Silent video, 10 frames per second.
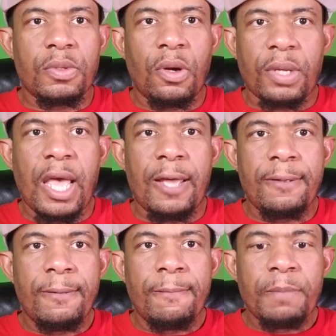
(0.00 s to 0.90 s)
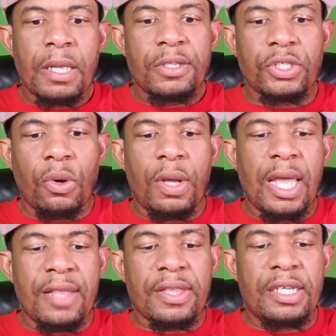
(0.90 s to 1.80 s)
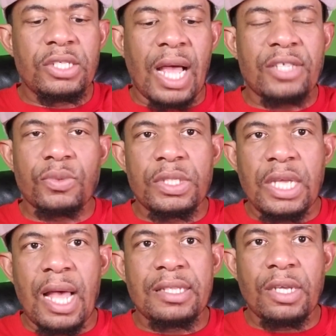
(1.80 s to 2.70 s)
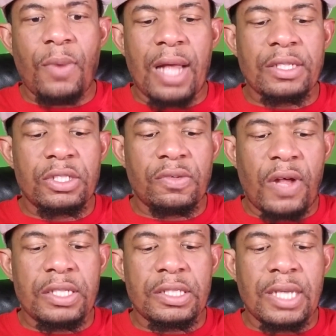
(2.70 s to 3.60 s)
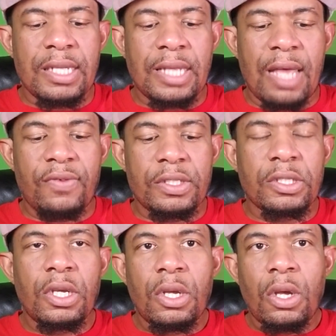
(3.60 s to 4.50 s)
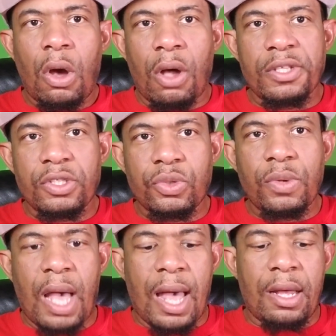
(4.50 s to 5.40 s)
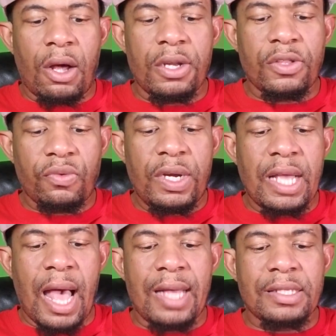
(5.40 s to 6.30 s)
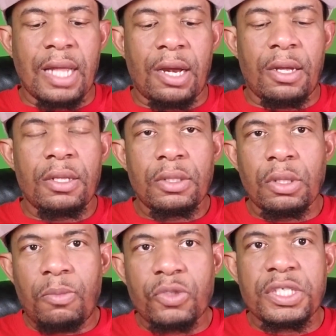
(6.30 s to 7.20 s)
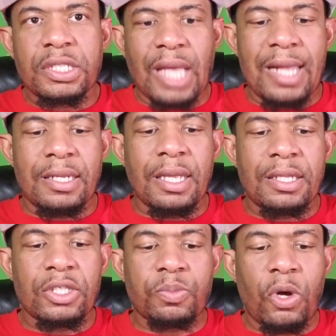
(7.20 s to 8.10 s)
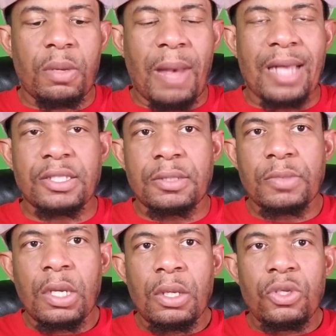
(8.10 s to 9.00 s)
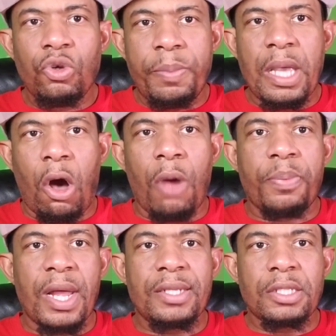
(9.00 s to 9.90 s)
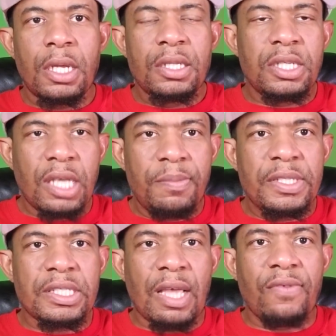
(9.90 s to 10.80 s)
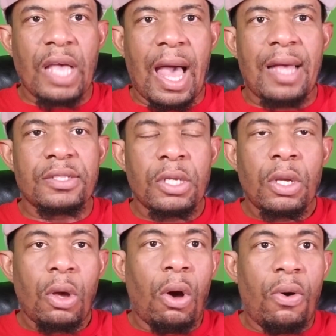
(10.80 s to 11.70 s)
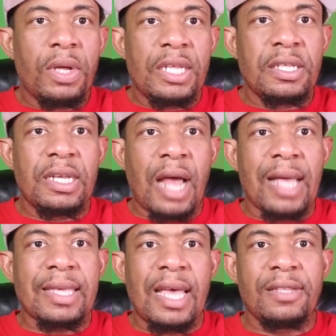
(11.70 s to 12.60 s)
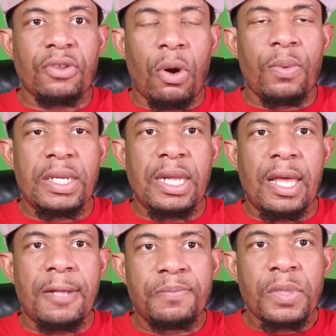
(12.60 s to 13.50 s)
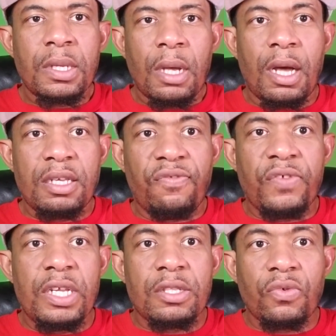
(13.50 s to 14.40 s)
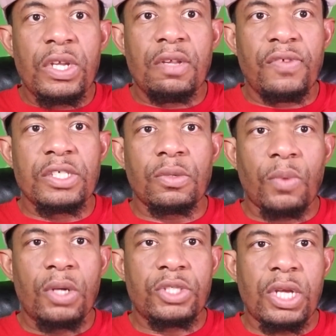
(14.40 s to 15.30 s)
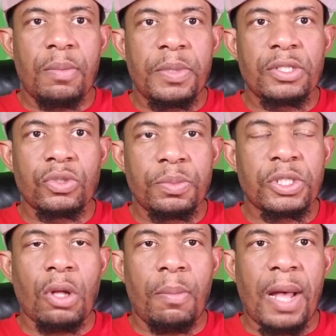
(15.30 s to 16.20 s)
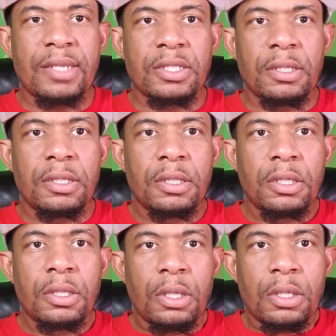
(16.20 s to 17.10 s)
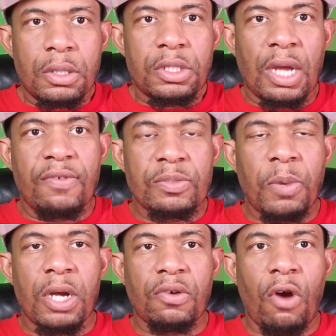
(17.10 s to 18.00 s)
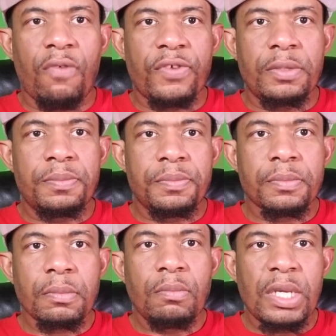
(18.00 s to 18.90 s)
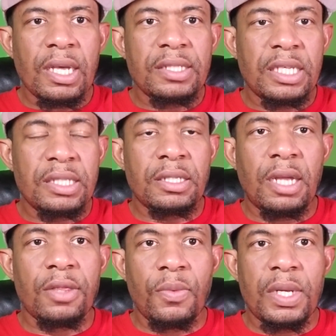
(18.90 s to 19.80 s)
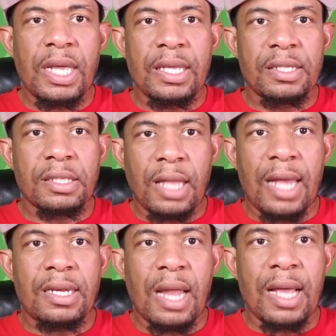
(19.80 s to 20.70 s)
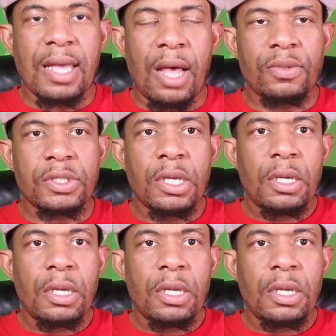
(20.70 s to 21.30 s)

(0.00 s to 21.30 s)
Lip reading: Okay, so Anthony Joshua, Deontay Wilder, Gervonta Tank Davis are the two guys, are the three guys that are the most exciting in the sport of boxing. You'll be hard pressed to give me seven guys. Oh, and then I can throw in there undefeated three division world champion superstar boxer Terrence Bud Crawford, because he's another one that gets a lot of knockouts.